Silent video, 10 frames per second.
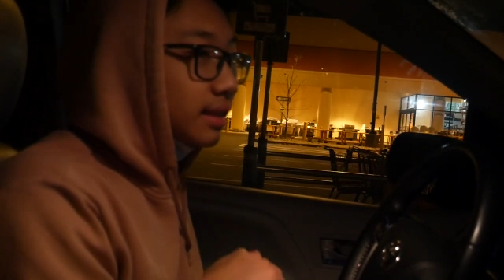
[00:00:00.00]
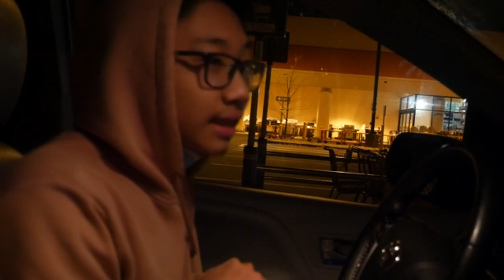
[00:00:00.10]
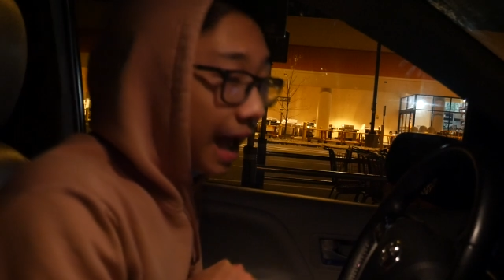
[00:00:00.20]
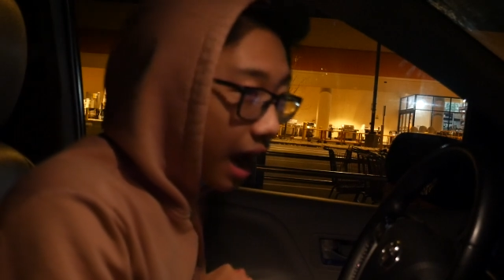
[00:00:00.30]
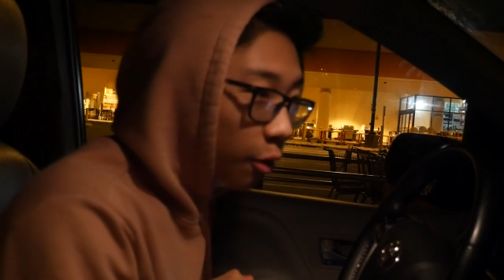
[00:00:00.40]

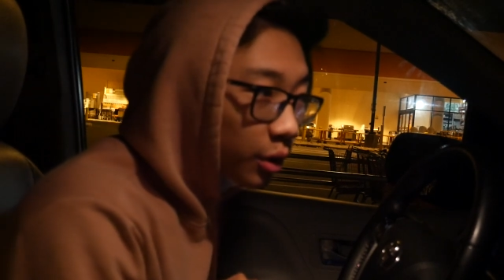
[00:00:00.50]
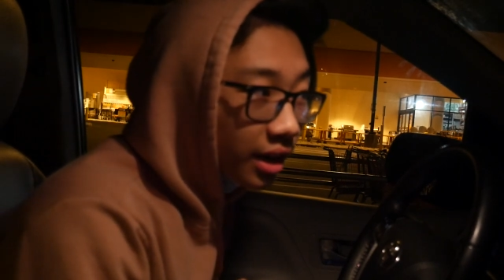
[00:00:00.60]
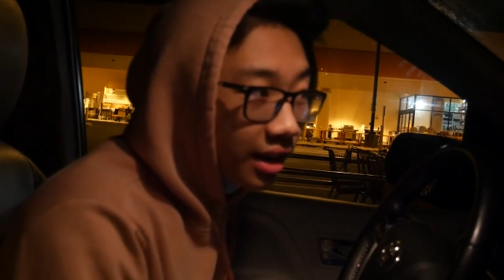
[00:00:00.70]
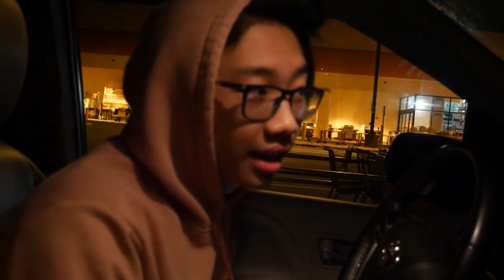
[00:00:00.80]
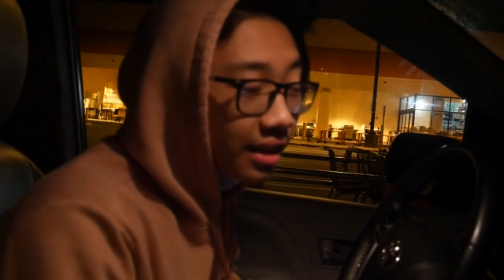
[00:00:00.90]
now we're
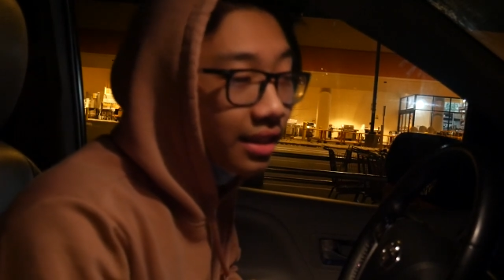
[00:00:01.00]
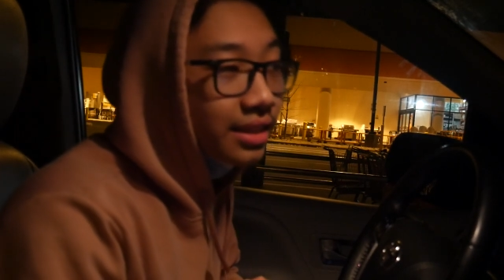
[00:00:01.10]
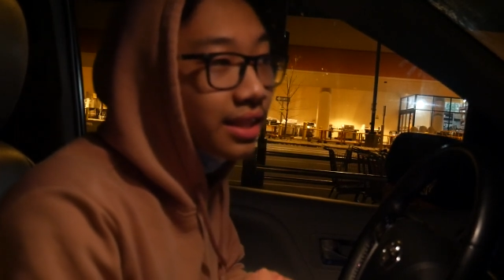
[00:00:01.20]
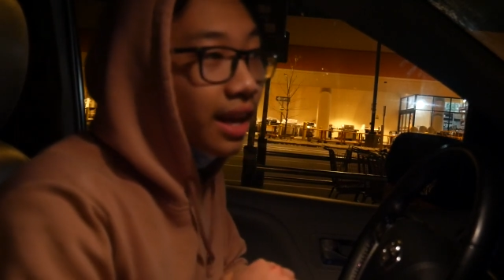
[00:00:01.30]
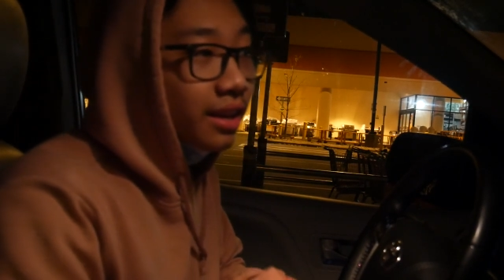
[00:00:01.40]
gonna cut
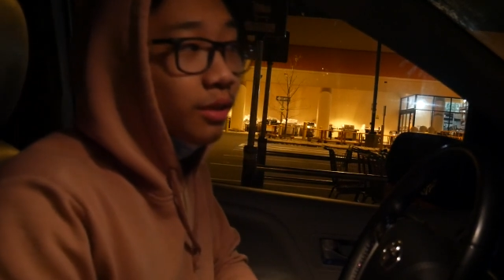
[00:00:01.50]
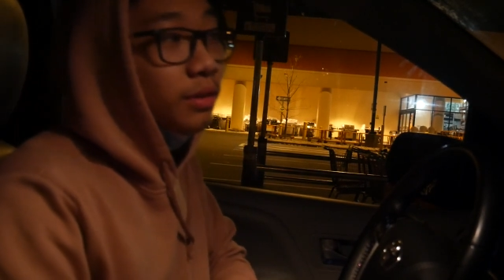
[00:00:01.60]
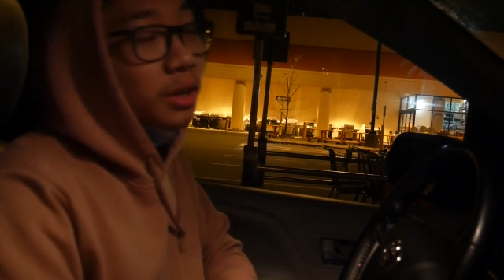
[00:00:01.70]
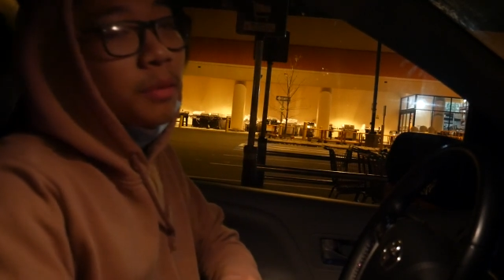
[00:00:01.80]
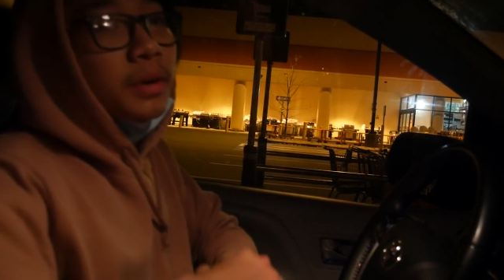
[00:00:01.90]
to the end of the
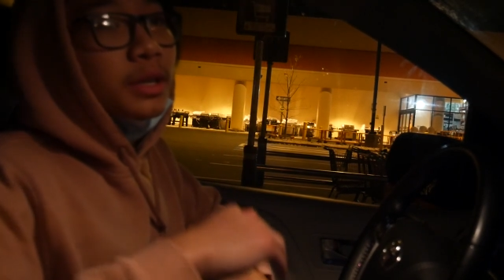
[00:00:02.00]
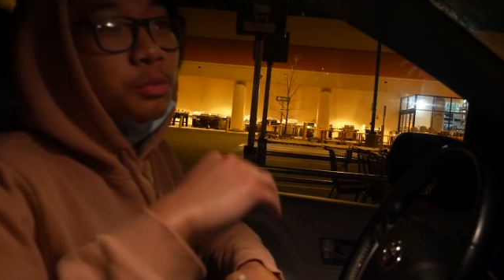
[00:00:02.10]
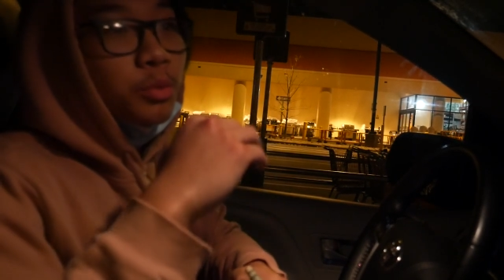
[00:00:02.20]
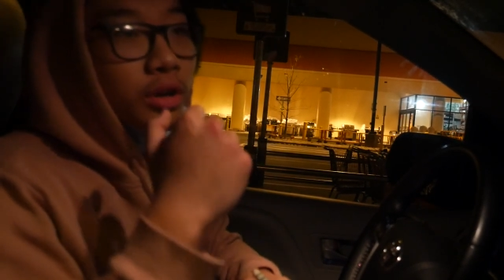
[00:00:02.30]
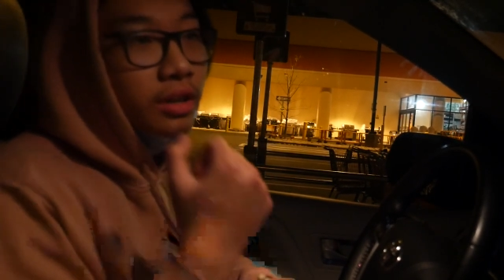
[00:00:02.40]
video, because
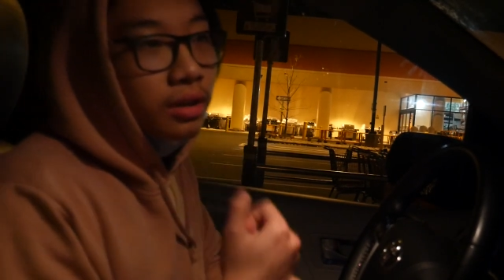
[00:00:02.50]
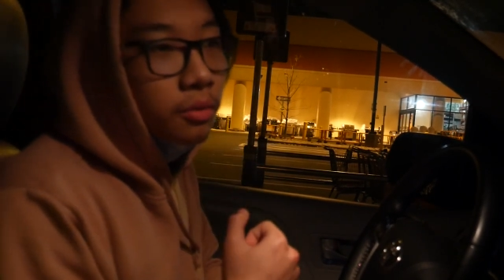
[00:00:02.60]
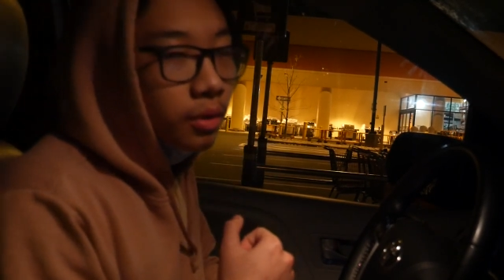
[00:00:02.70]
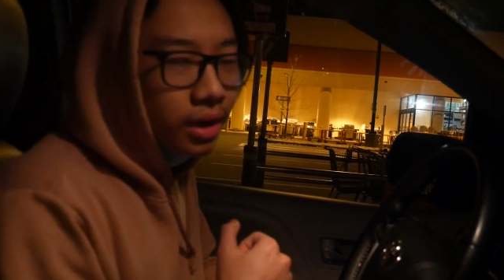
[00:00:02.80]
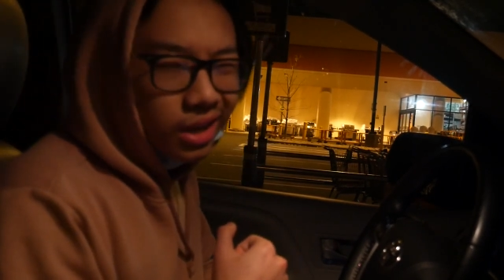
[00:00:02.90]
we're
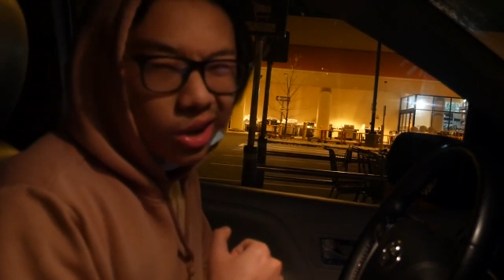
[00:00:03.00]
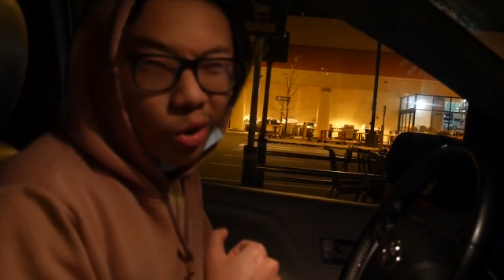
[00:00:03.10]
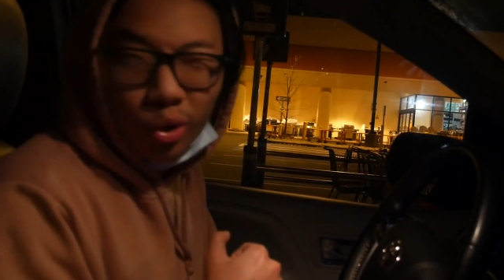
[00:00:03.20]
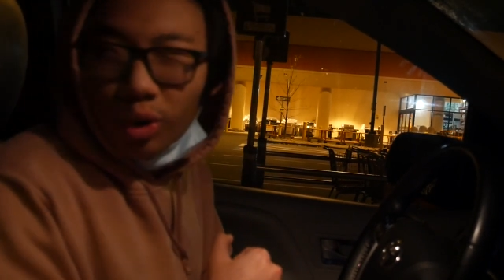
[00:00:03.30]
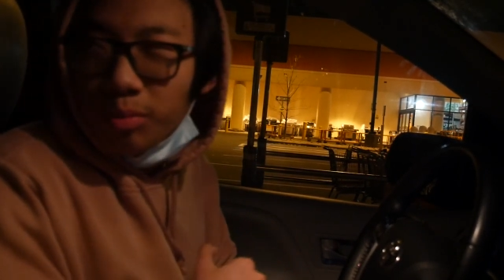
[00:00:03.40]
gonna
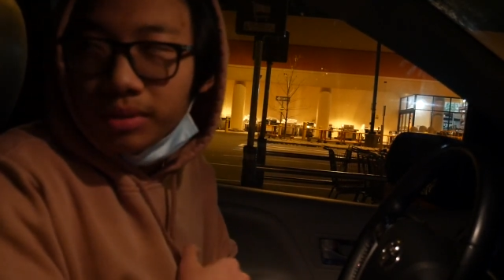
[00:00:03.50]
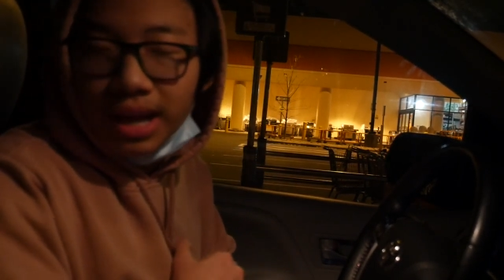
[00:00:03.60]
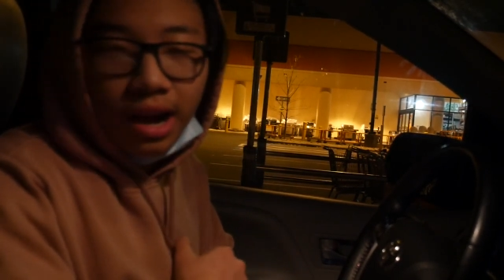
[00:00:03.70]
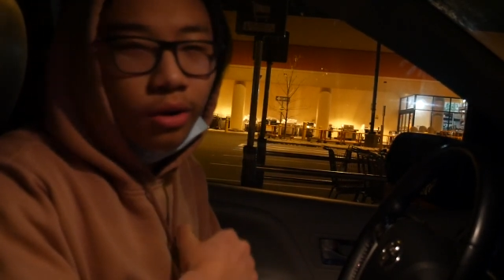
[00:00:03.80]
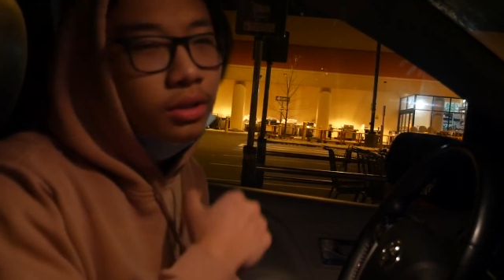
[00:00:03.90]
go hoop
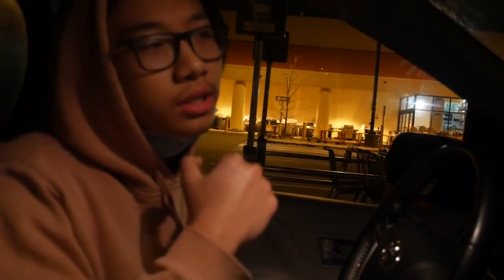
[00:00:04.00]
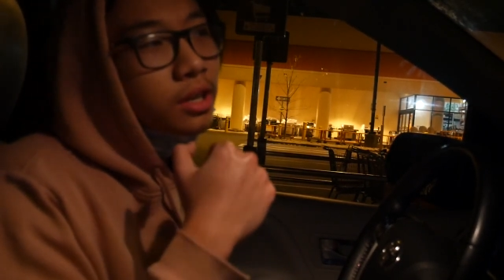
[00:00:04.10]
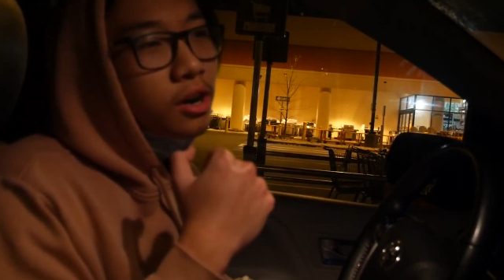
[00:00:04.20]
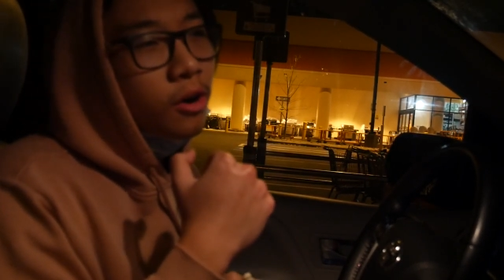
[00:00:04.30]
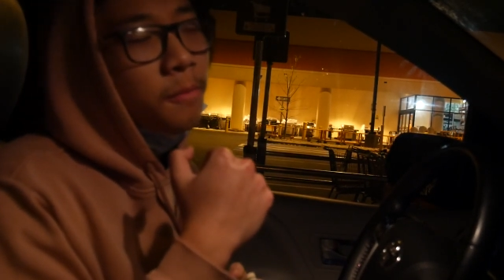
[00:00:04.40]
now.
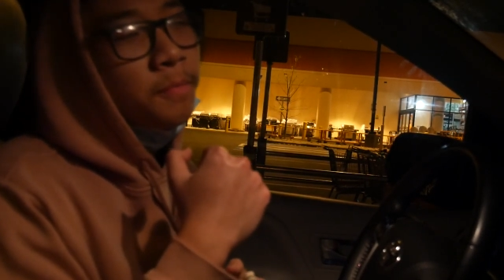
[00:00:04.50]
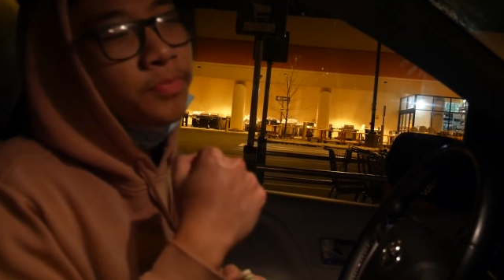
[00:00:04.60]
So